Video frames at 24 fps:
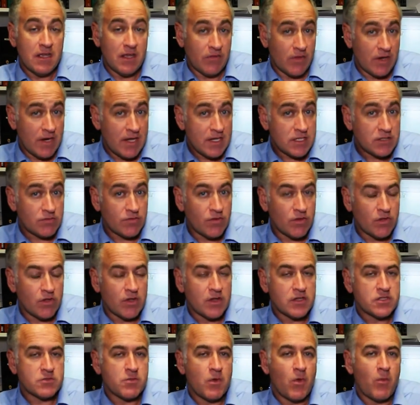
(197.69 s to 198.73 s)
In the next few
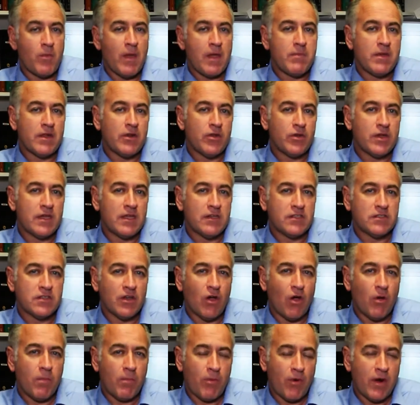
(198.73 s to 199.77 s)
years, we may be looking
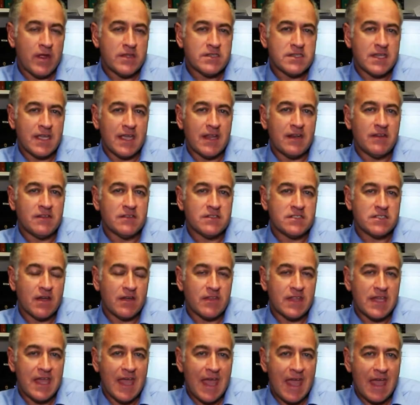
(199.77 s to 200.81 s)
to operating
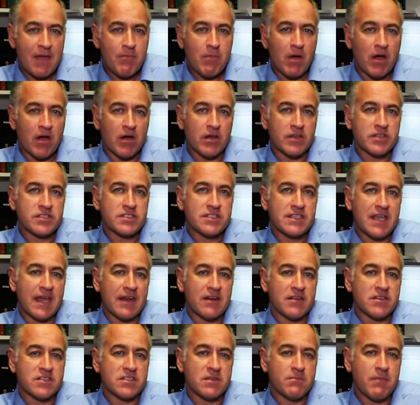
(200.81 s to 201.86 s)
inside the MR
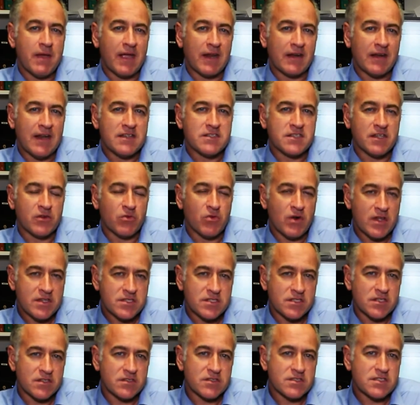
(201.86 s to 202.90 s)
scanners, the magnetic
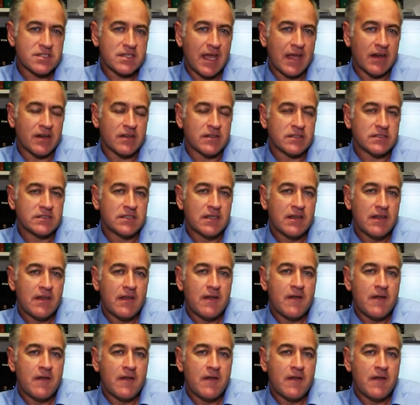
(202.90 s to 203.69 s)
resonance scanners.